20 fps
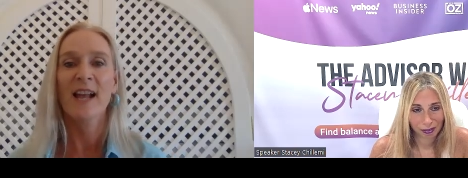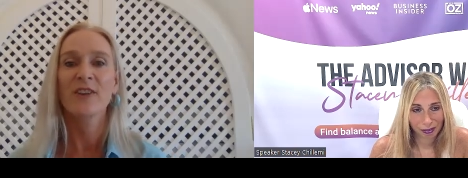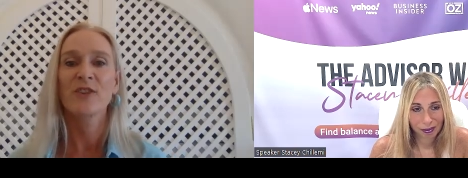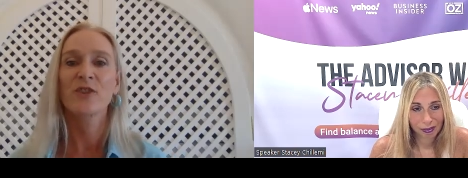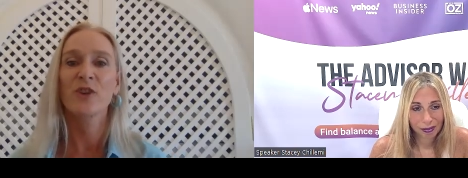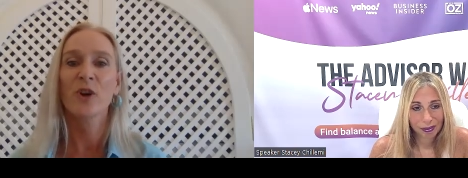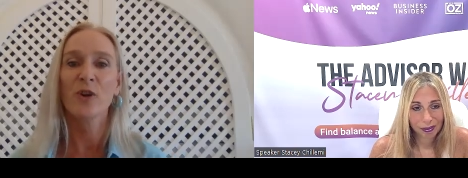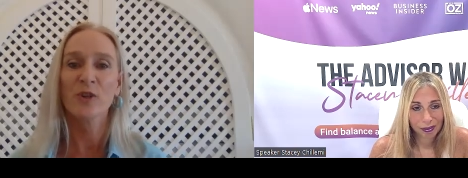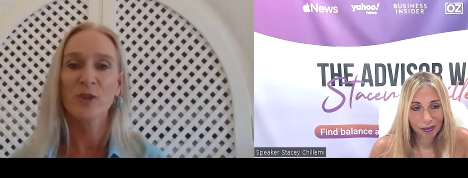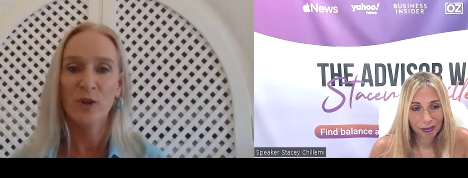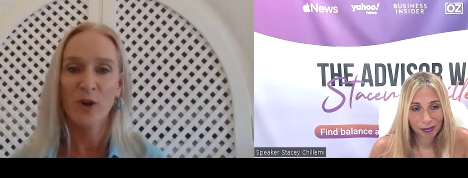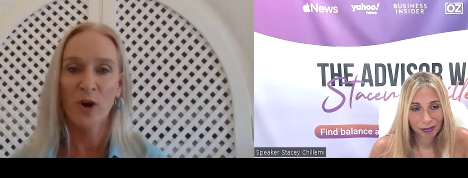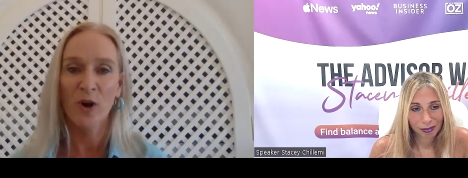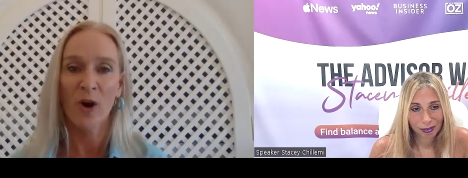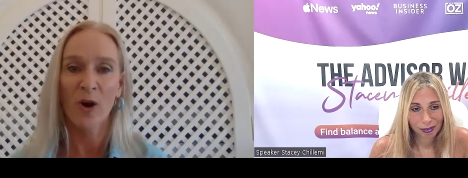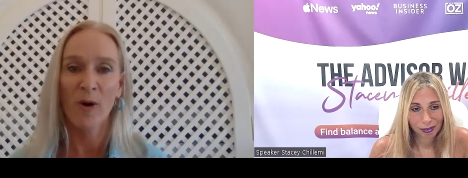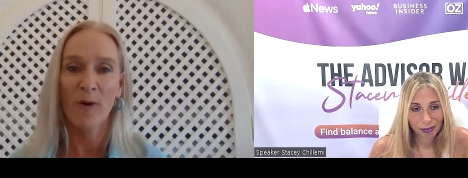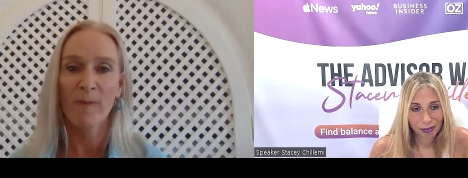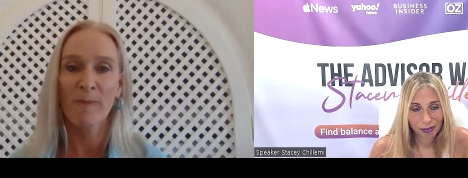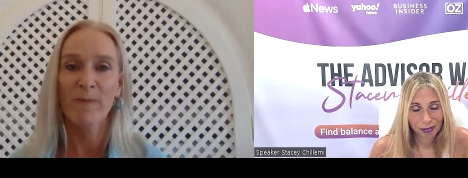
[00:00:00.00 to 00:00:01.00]
Speaker 1: dot
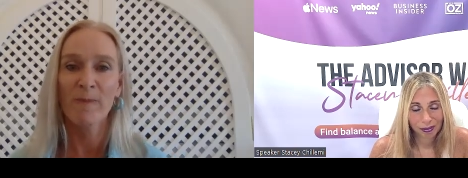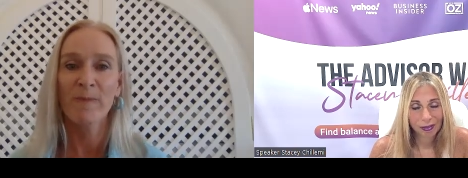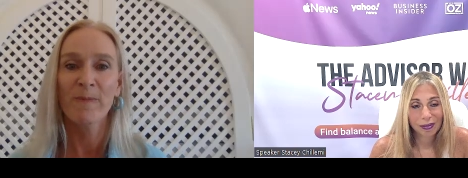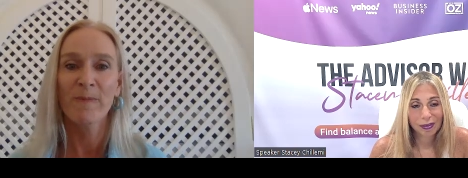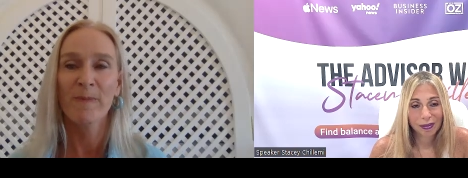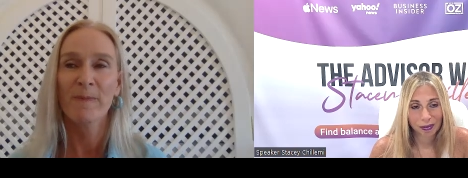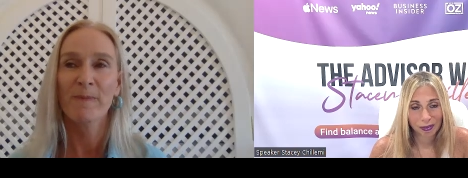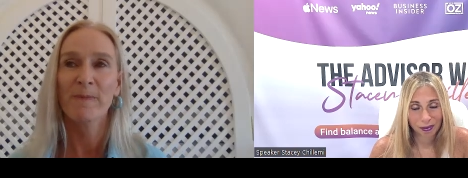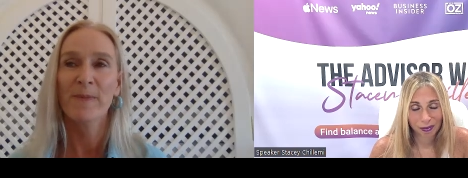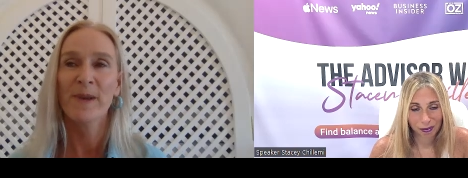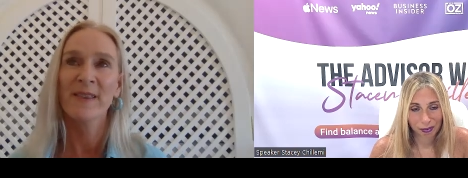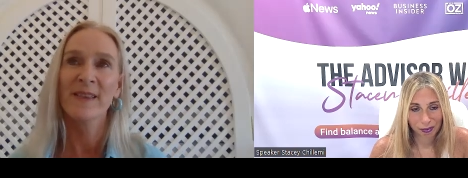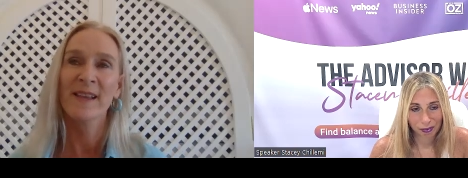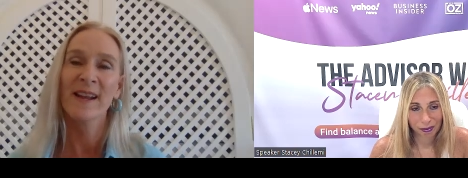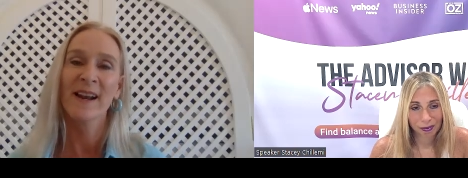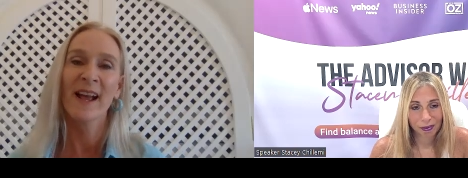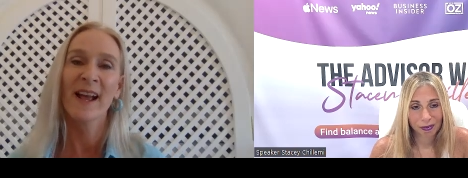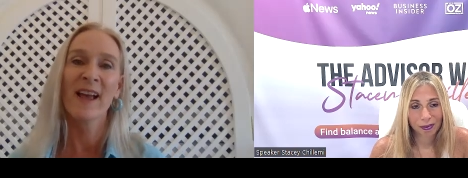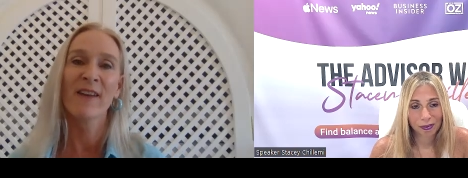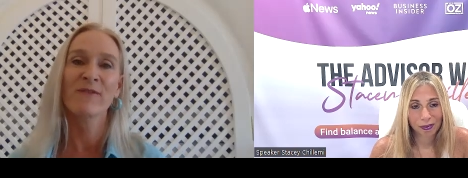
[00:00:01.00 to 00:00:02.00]
com, but
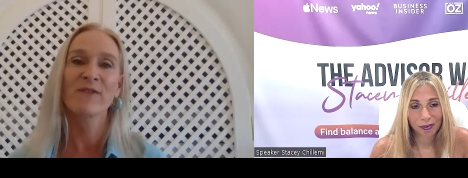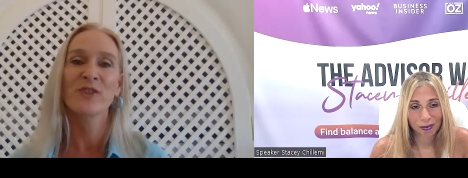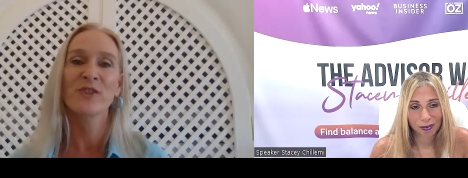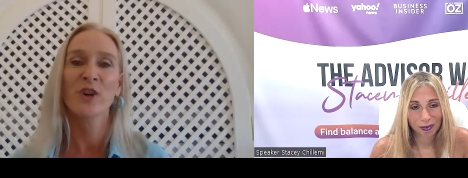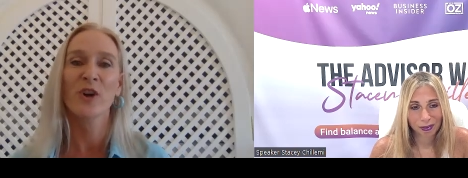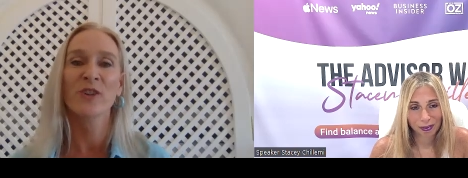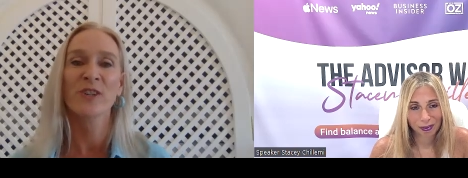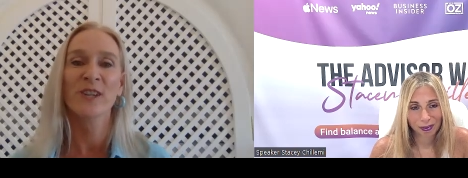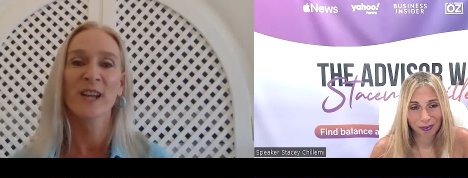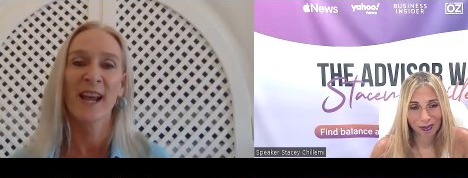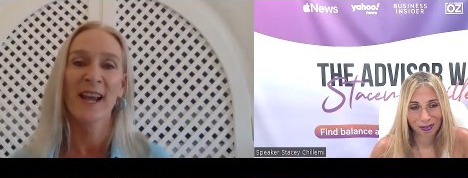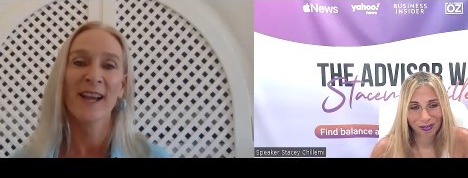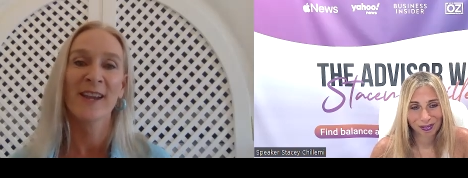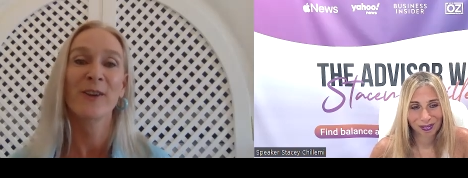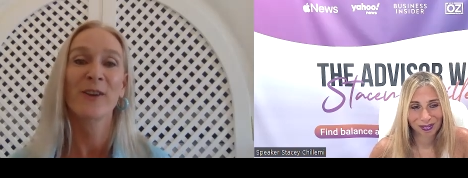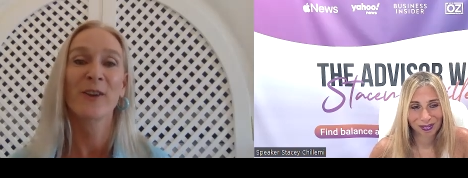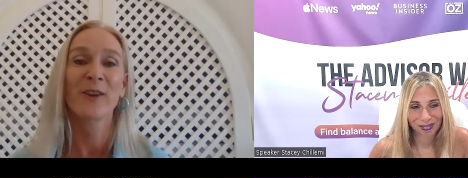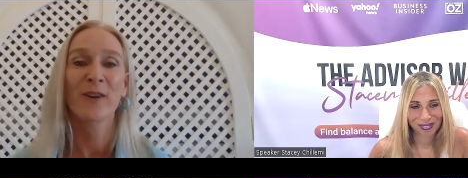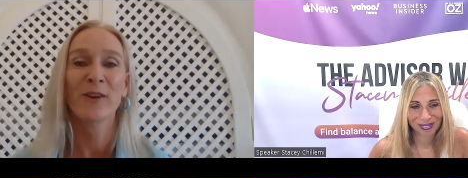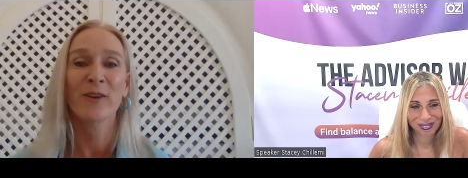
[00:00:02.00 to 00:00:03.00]
then I have dot
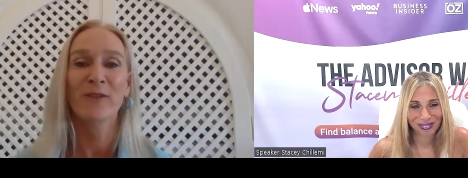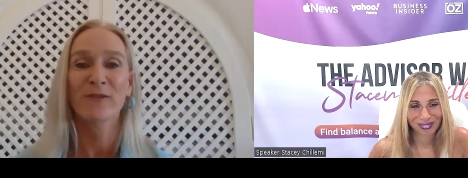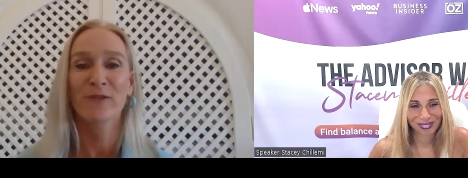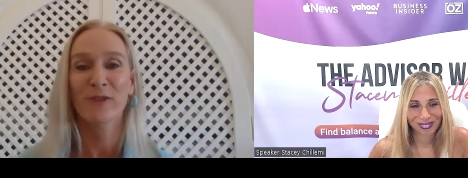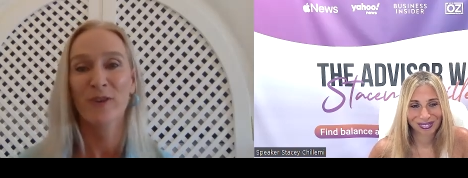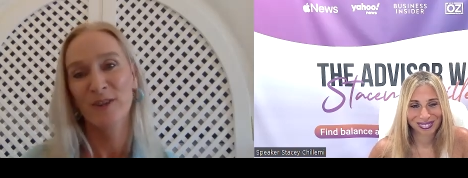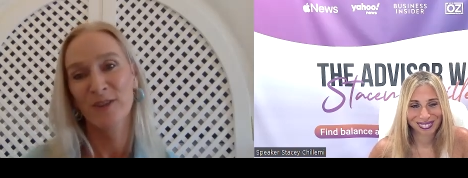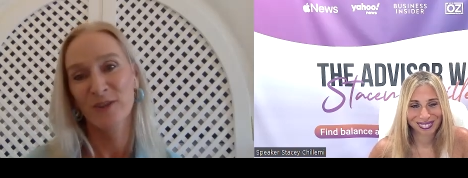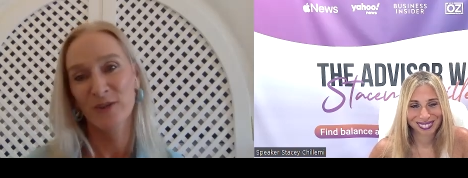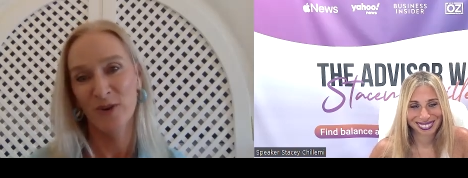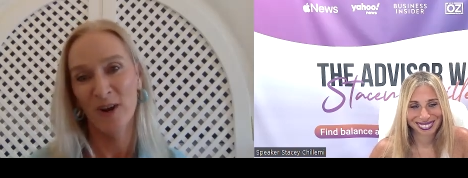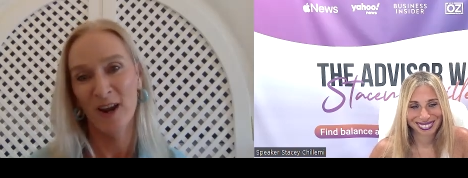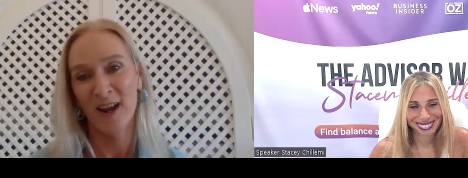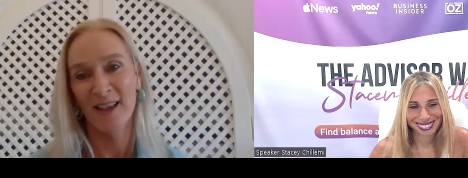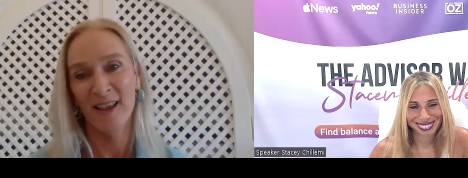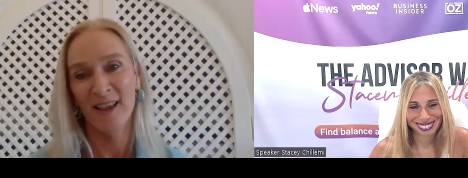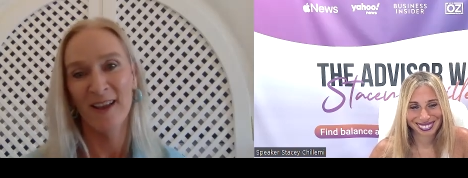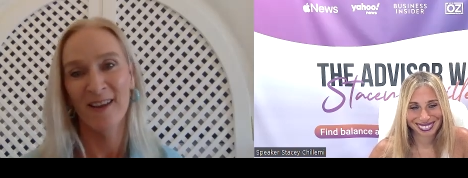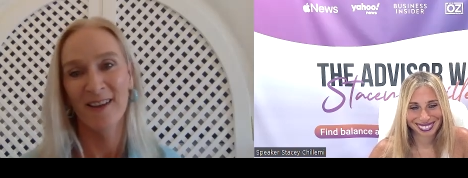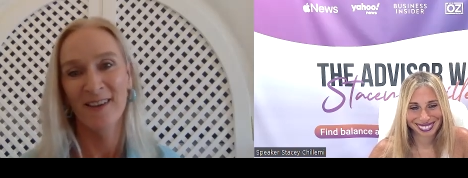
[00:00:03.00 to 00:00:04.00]
au for
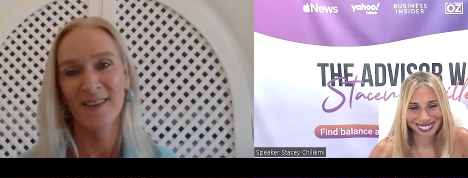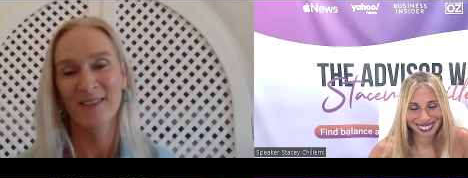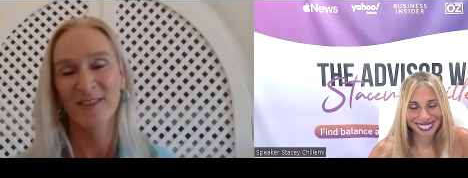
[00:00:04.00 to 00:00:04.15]
Australia.